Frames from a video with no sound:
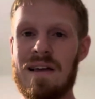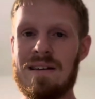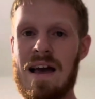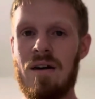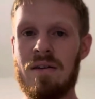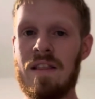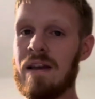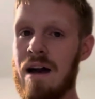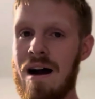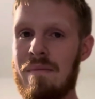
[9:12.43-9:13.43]
down in the
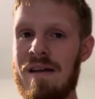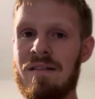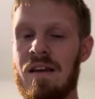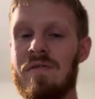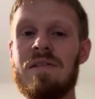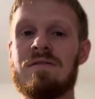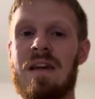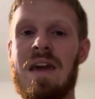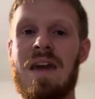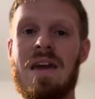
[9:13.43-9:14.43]
comments if there's
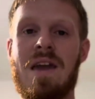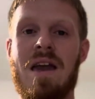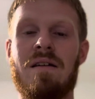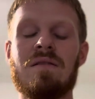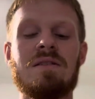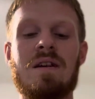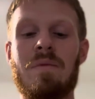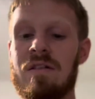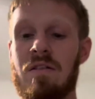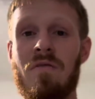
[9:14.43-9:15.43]
a
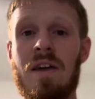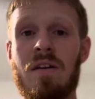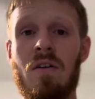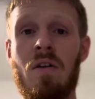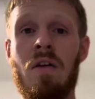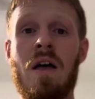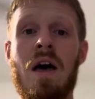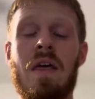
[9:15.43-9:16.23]
Separatist vehicle